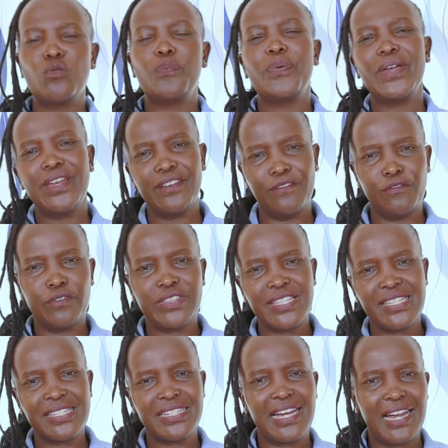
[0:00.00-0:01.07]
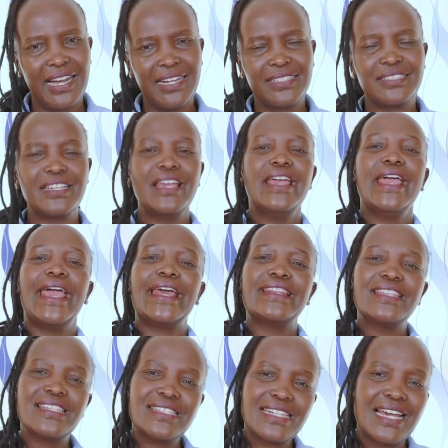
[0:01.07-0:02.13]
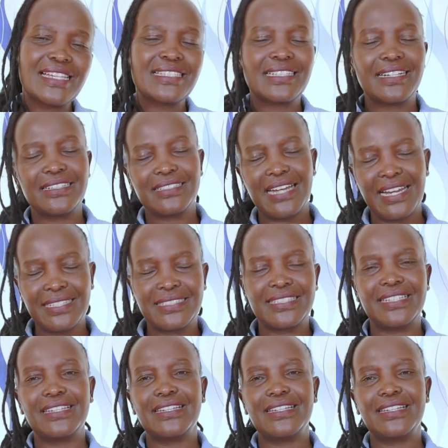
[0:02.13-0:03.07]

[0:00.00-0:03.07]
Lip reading: to pay for this tax, and this tax